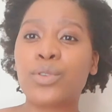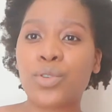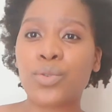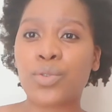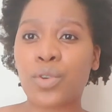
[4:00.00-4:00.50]
to
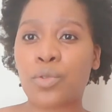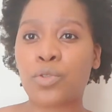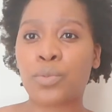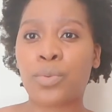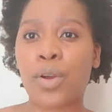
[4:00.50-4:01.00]
use
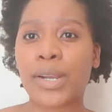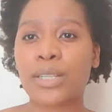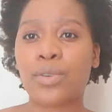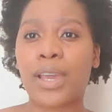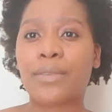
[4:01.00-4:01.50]
those
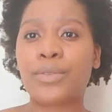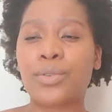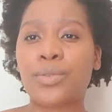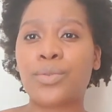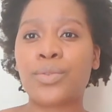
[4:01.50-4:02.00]
products. You have to
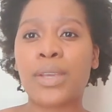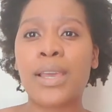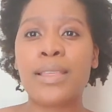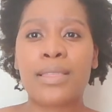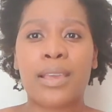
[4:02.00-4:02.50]
use
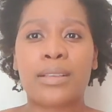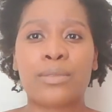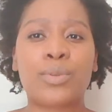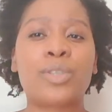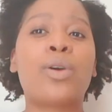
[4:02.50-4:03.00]

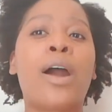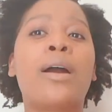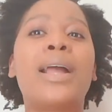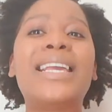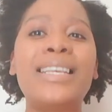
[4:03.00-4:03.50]
things which
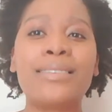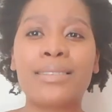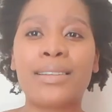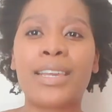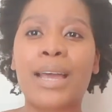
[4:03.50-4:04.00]
are
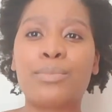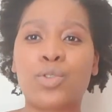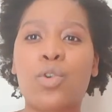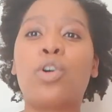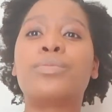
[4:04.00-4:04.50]
easily
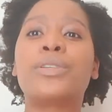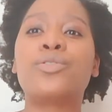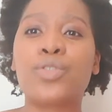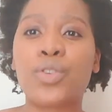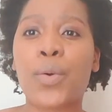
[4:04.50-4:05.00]
absorbed
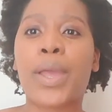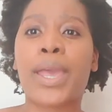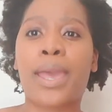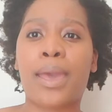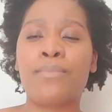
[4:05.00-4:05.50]
into your
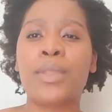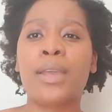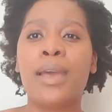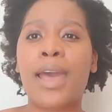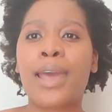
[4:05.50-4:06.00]
hair.
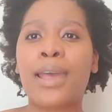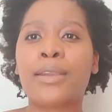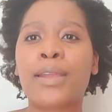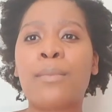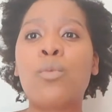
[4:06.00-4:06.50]

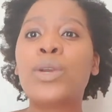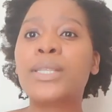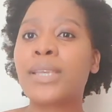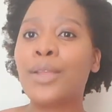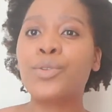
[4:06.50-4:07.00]
And we
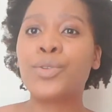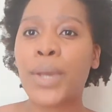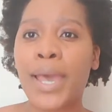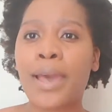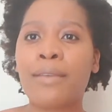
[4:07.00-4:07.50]
tend to
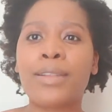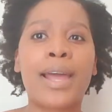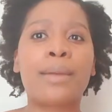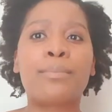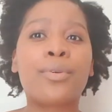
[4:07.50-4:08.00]
have
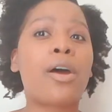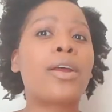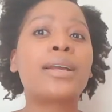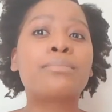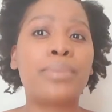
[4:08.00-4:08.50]
like
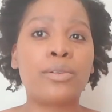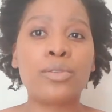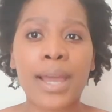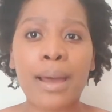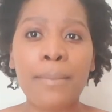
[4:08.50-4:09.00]
product
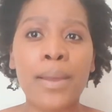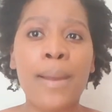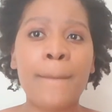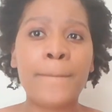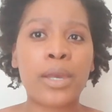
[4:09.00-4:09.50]
build up
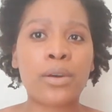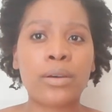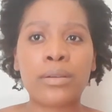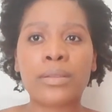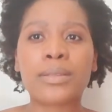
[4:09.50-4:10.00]

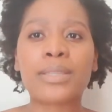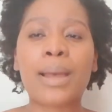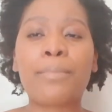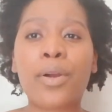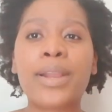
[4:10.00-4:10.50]
because
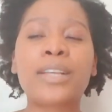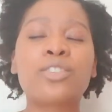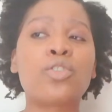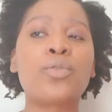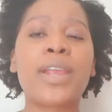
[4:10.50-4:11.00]
some
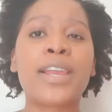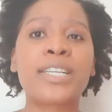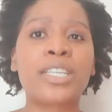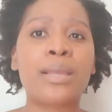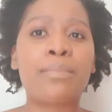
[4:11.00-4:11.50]
products don't
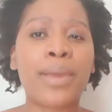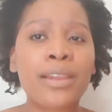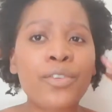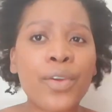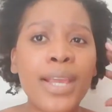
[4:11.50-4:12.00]
actually
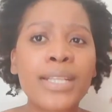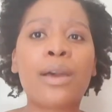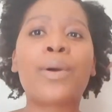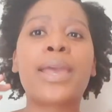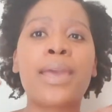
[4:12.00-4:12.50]
penetrate
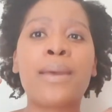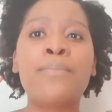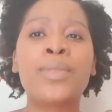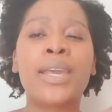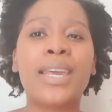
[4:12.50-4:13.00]
our hair.
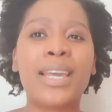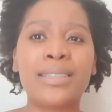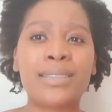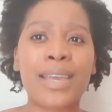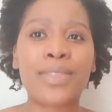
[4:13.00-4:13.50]

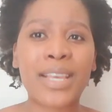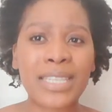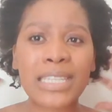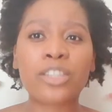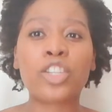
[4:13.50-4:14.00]
Instead, they
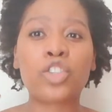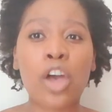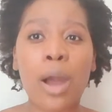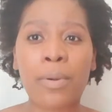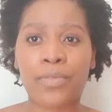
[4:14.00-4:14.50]
sit on
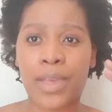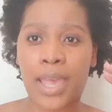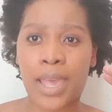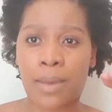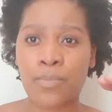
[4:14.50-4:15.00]
top of the
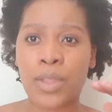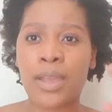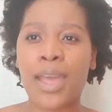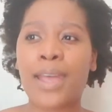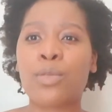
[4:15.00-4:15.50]
hair.
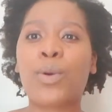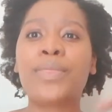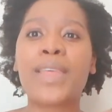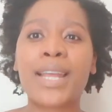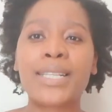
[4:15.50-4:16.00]
And
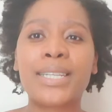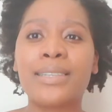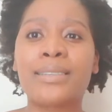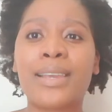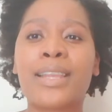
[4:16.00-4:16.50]
what that
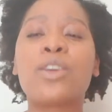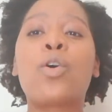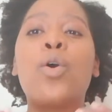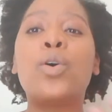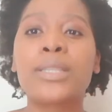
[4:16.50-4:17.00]
does then, it
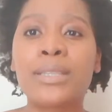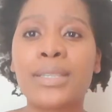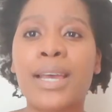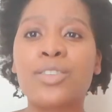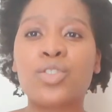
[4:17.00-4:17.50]
causes
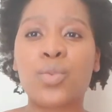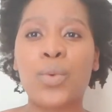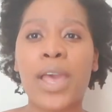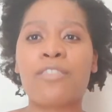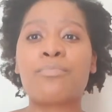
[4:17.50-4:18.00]
us to
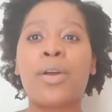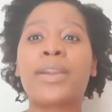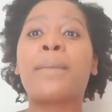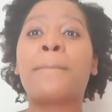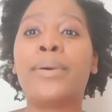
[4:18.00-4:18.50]
have
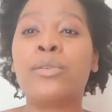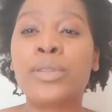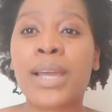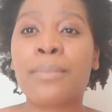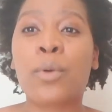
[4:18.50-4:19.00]
product
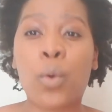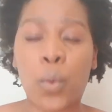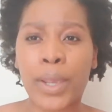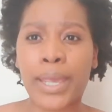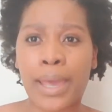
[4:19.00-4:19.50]
build up
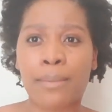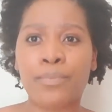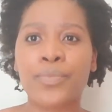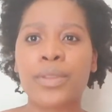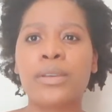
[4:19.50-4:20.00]
quicker.
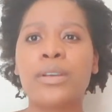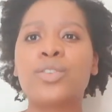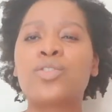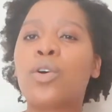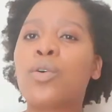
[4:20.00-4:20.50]

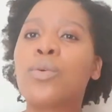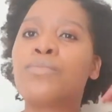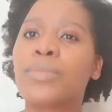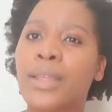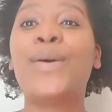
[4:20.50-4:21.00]
So
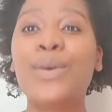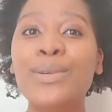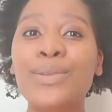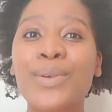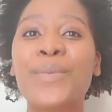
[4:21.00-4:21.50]

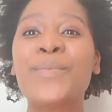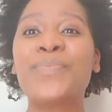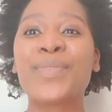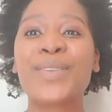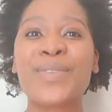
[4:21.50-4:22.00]
also,
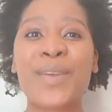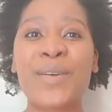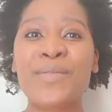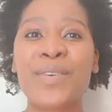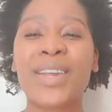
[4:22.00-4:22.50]

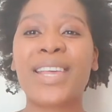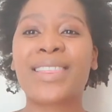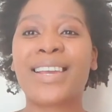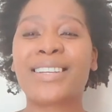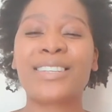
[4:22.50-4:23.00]
don't forget
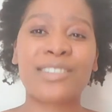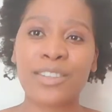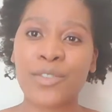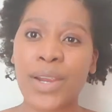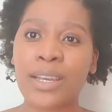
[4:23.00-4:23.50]
that it's
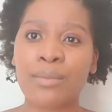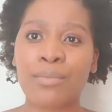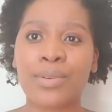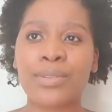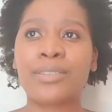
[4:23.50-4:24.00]
really
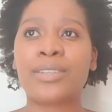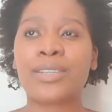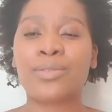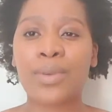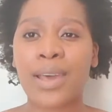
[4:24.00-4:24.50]
important
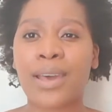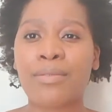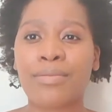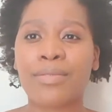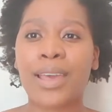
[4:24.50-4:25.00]
just to
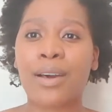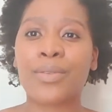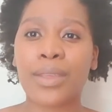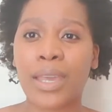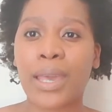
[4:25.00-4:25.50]
have
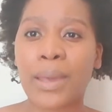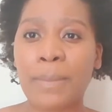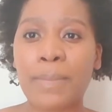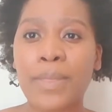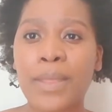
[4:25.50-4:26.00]
healthy hair.
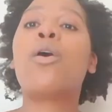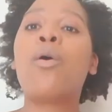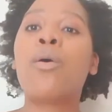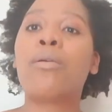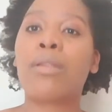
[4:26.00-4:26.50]

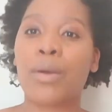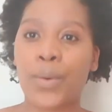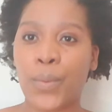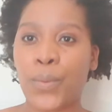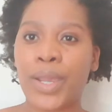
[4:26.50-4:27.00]
All
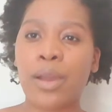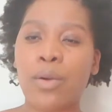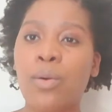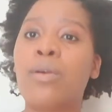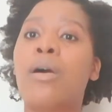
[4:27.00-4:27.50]
we are
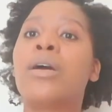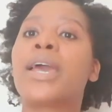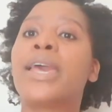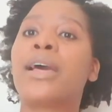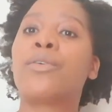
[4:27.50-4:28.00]
all on a
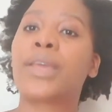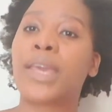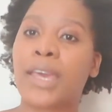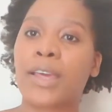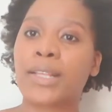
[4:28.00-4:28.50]
healthy
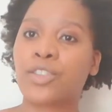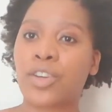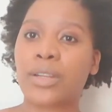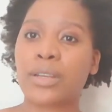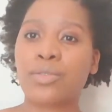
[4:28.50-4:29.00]
hair
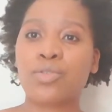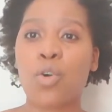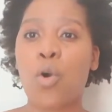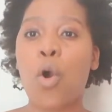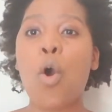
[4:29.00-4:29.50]
journey.
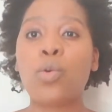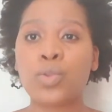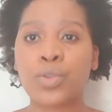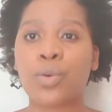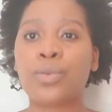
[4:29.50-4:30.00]
So
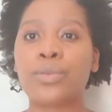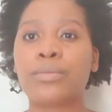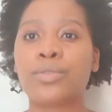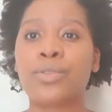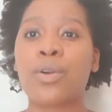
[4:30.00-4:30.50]
also
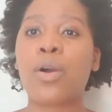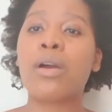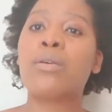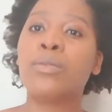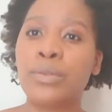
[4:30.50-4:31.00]
do your
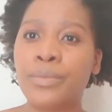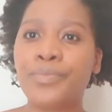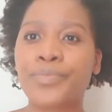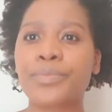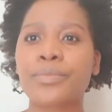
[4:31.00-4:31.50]
own
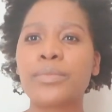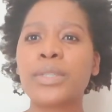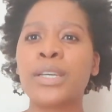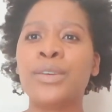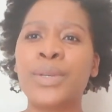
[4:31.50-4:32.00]

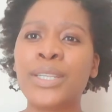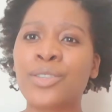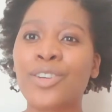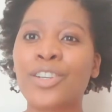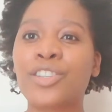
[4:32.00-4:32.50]

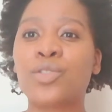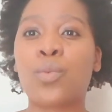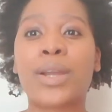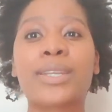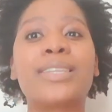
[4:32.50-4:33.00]
research into
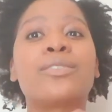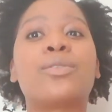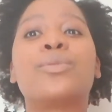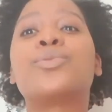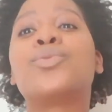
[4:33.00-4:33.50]
what is
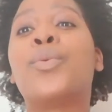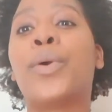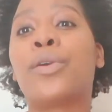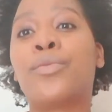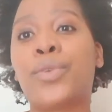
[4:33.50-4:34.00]
going to
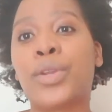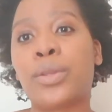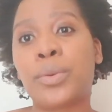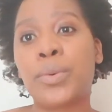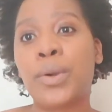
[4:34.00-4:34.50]
work for
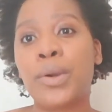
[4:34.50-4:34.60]
you.